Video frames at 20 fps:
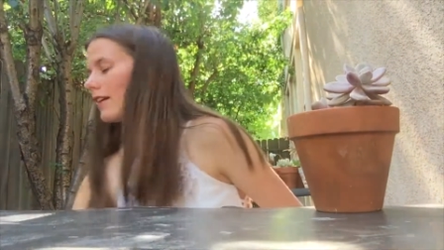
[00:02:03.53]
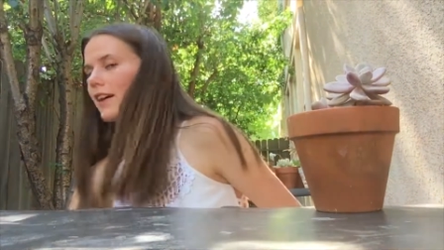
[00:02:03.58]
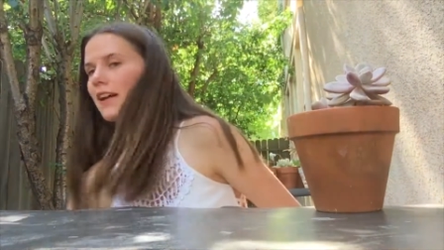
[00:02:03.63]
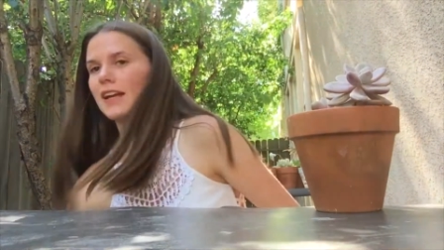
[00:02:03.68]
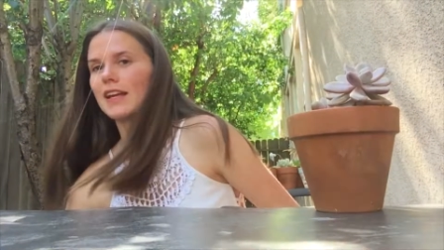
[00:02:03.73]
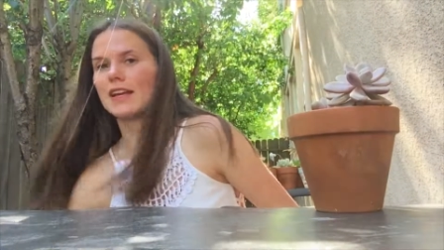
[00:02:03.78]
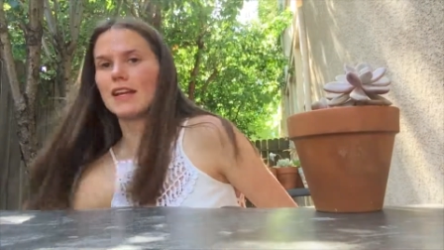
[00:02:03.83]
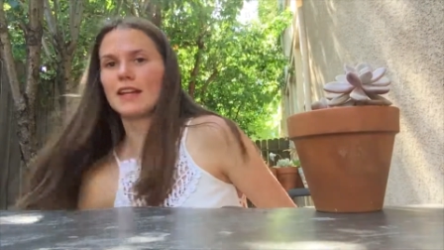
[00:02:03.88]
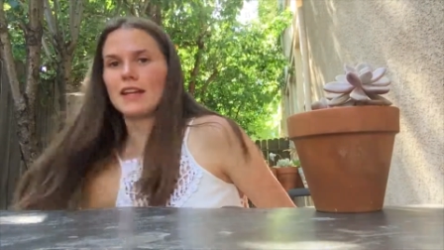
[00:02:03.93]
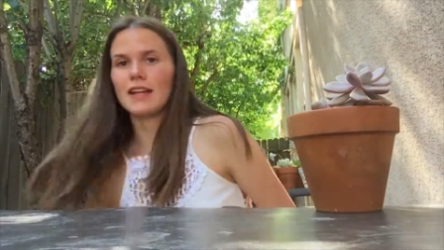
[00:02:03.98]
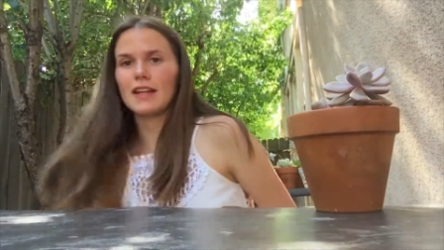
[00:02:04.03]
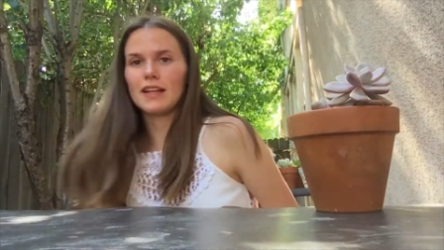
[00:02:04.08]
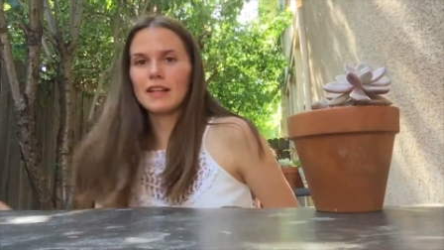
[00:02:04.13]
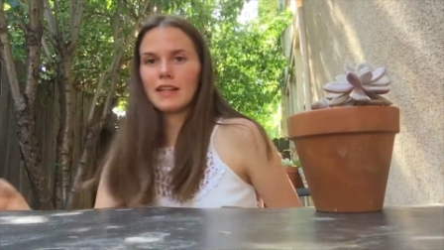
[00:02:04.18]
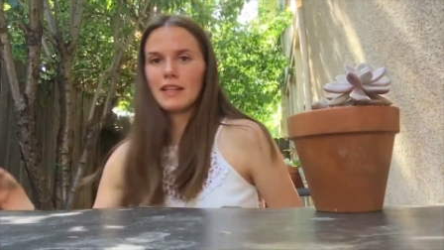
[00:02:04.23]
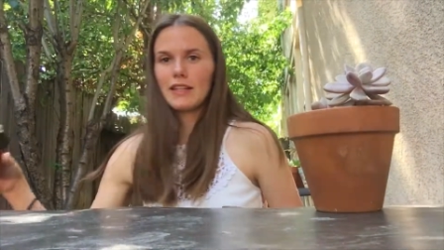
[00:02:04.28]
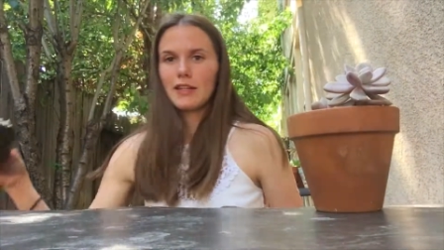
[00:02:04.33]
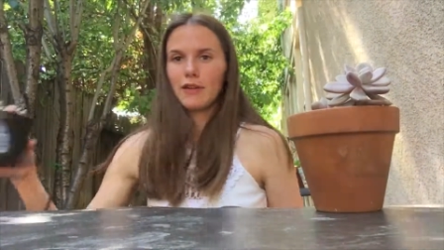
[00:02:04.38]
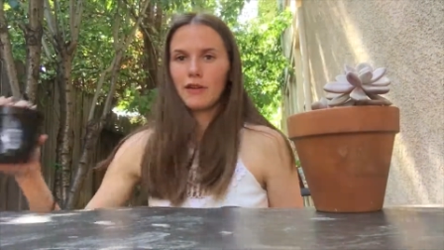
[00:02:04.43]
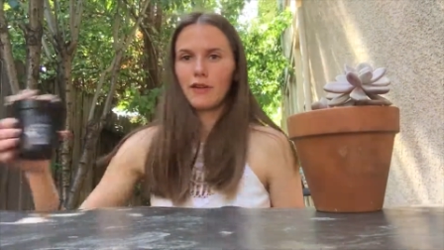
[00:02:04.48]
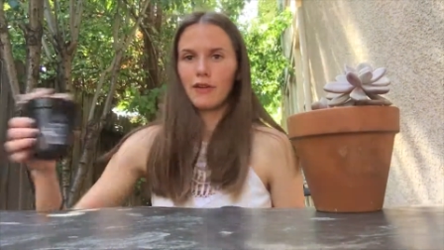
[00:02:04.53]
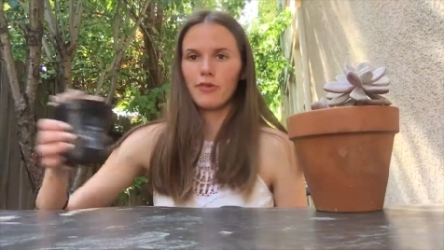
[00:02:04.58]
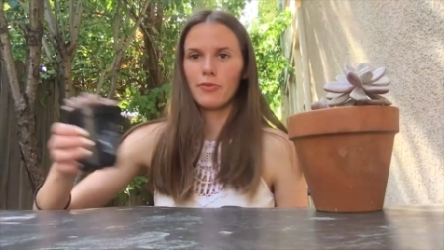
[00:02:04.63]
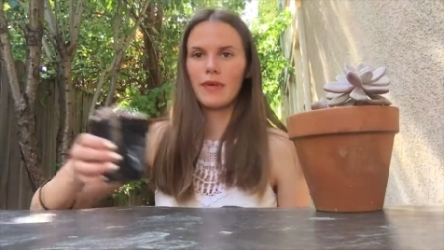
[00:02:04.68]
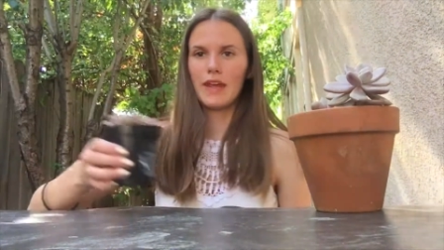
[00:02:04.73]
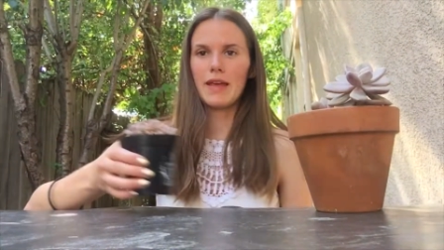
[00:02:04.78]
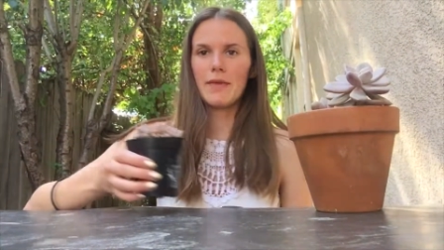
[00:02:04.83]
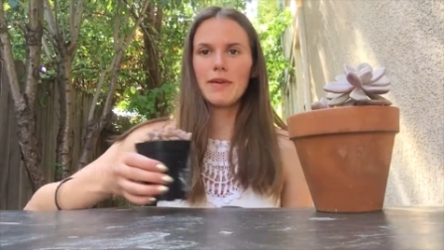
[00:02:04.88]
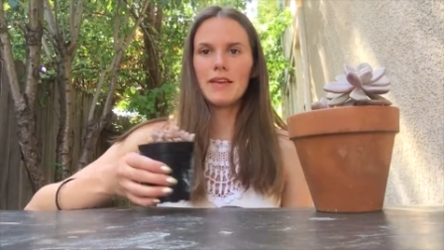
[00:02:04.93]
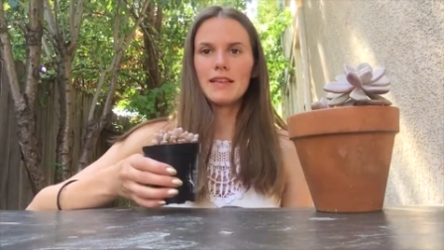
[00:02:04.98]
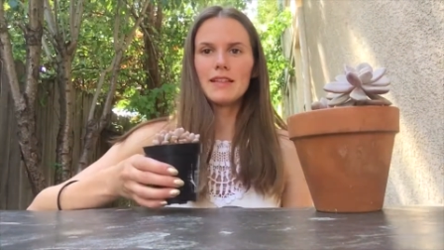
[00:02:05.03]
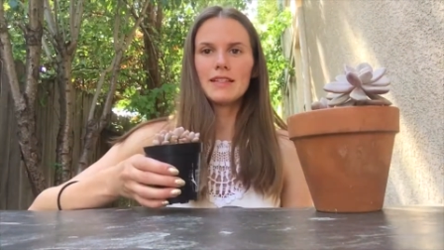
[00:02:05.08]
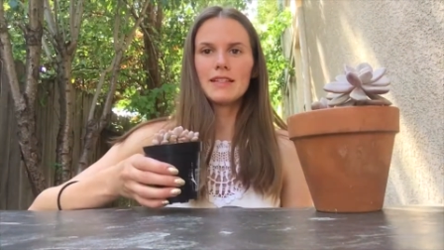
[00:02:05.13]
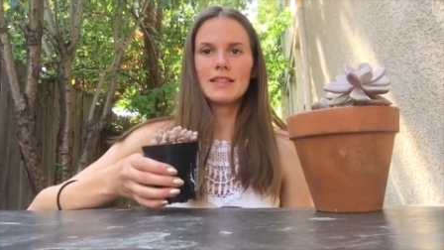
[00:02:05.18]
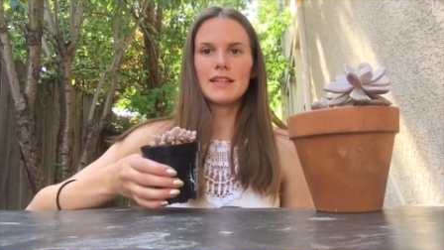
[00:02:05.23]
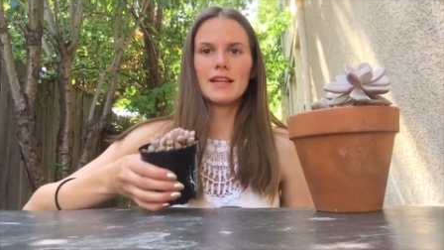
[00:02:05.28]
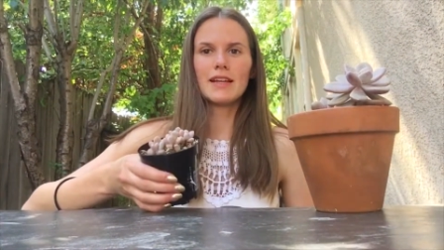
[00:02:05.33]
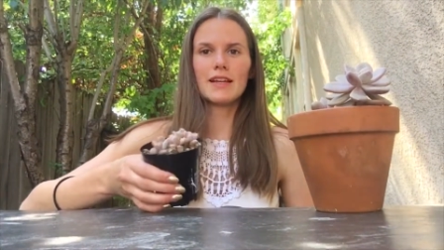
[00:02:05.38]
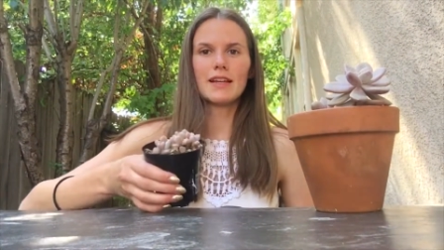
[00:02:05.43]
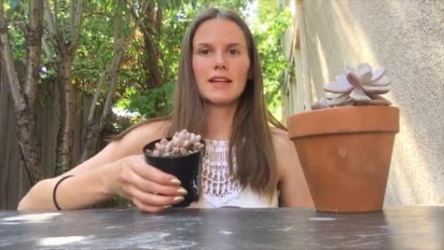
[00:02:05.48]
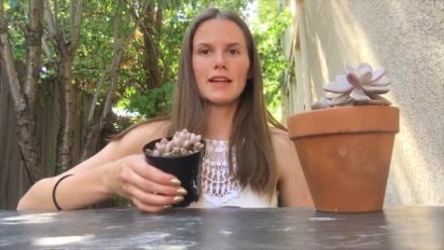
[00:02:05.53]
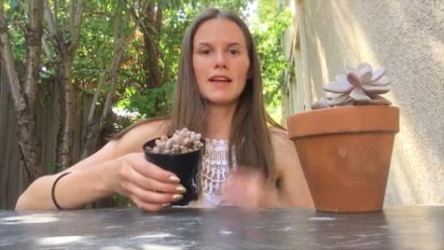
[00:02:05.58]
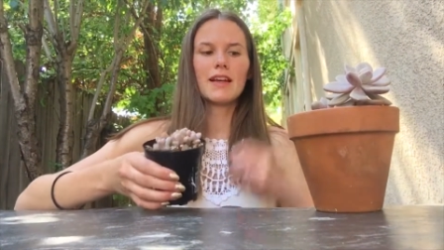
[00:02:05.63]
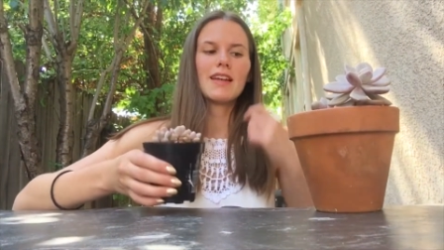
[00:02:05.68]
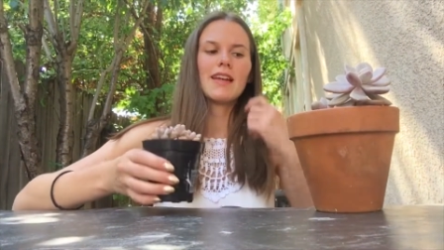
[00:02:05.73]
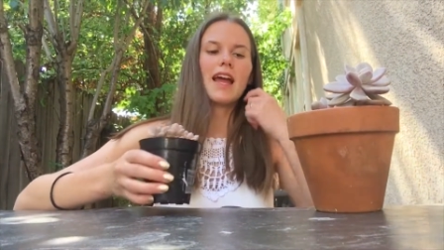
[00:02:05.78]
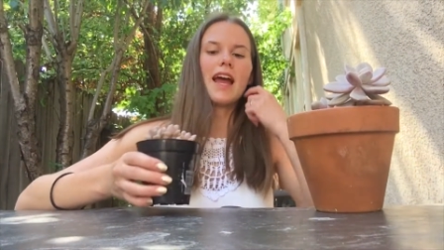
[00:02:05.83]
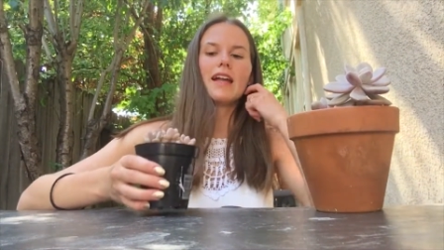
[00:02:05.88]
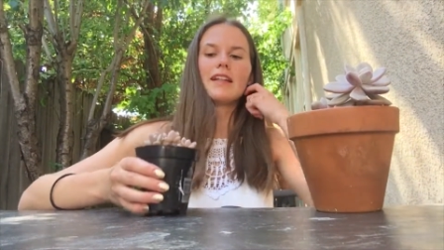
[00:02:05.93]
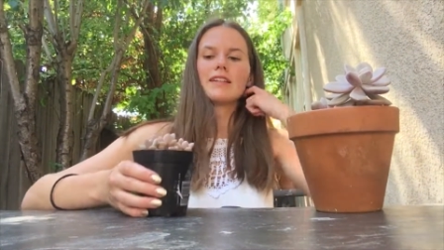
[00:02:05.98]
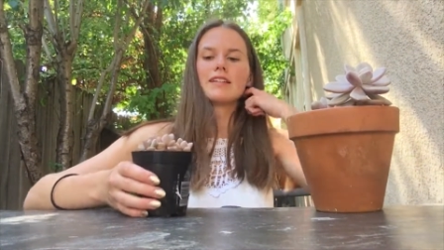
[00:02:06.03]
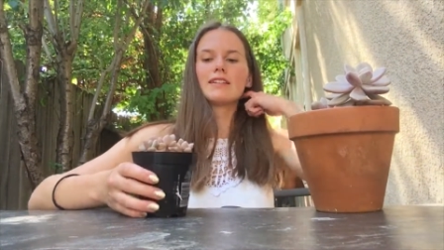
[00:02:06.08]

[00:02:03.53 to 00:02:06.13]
And here are the babies. And